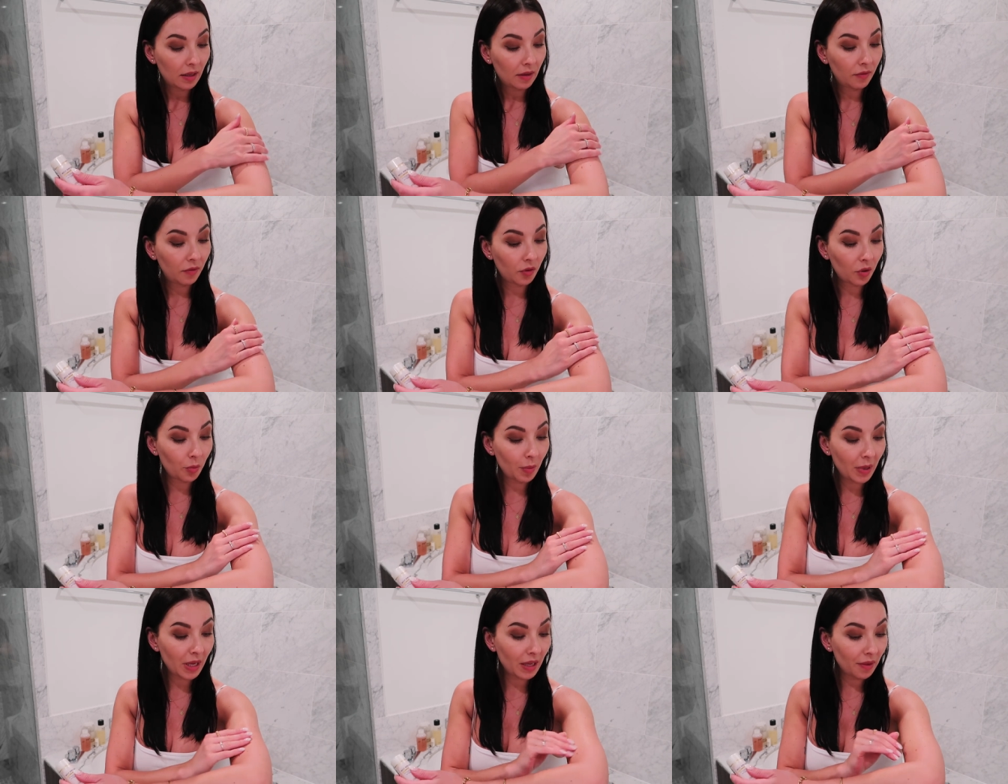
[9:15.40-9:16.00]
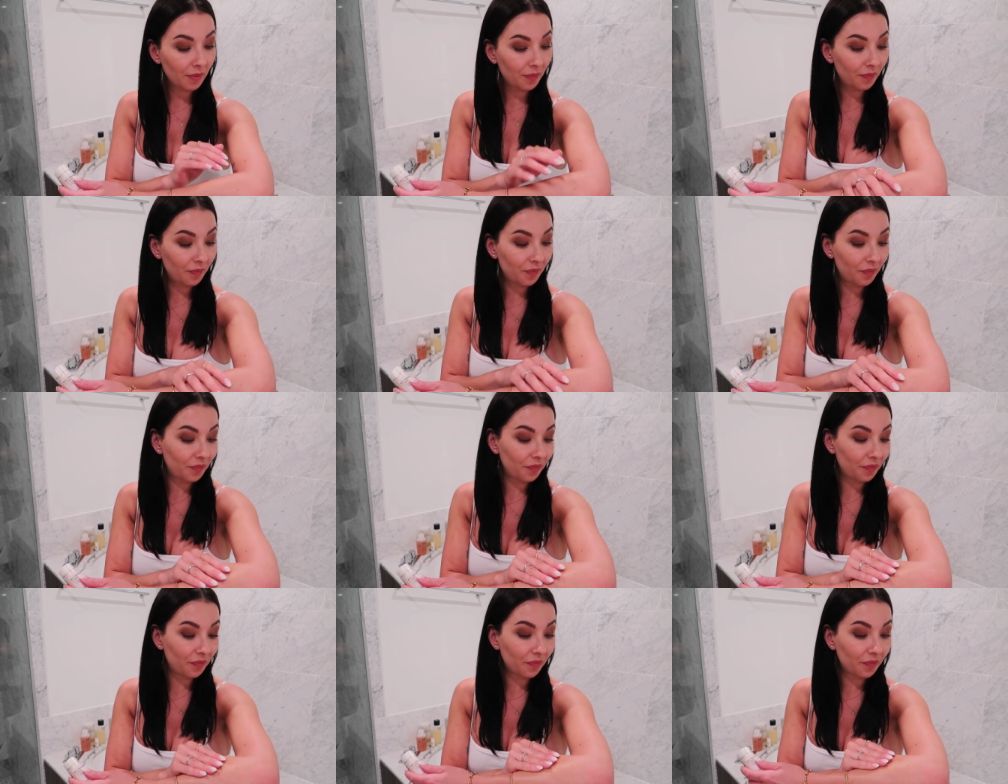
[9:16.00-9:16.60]
For me,
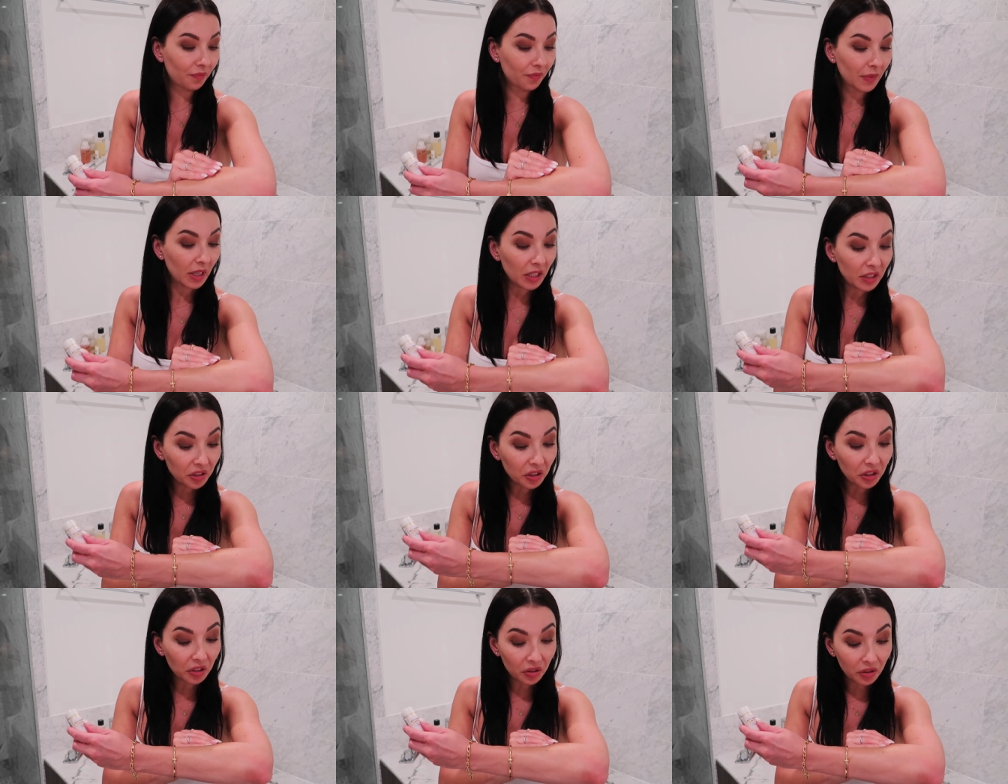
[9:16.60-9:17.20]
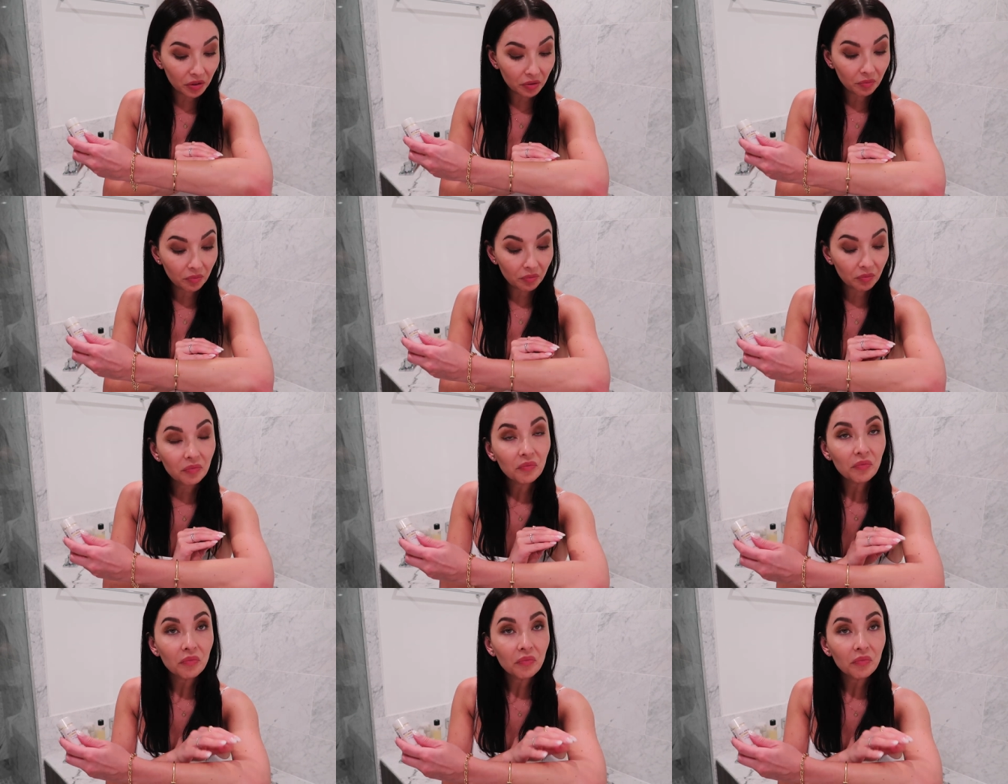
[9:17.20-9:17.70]
it's good.